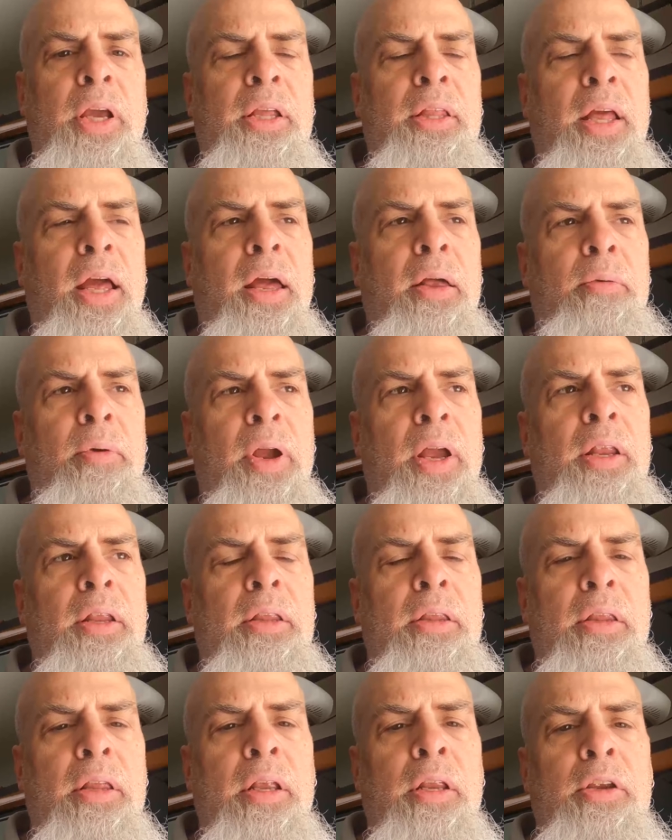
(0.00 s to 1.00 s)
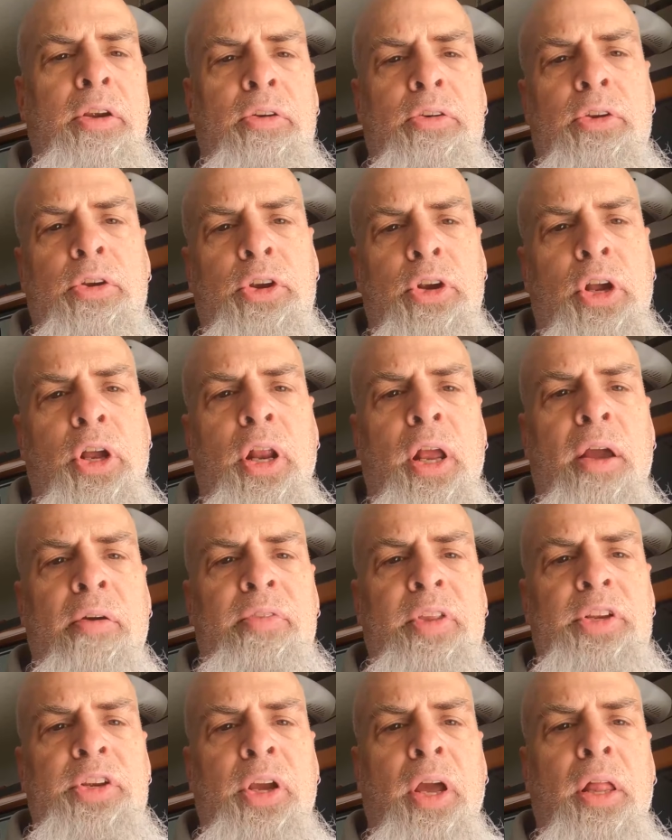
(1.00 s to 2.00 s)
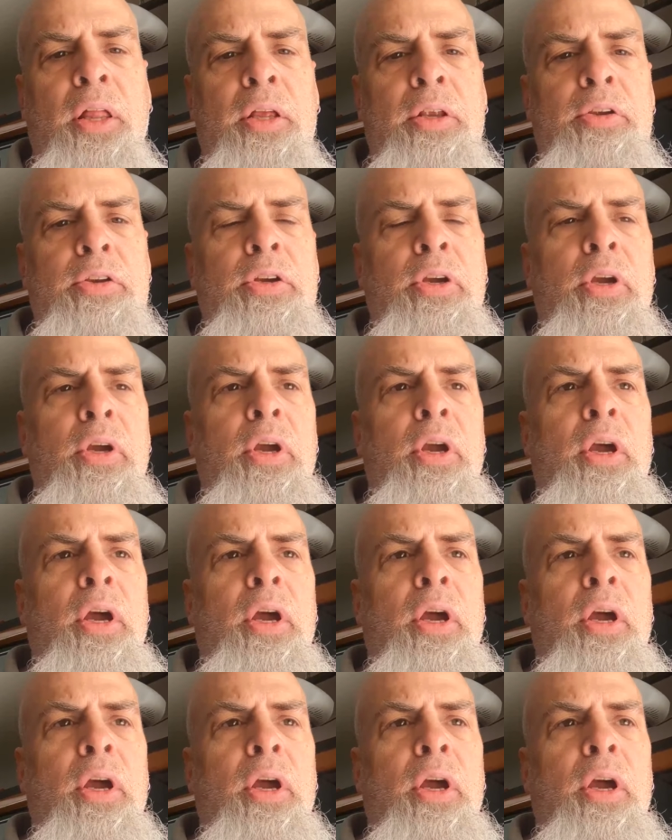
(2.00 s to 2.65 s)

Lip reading: like that, right, then you're going to have the challenge.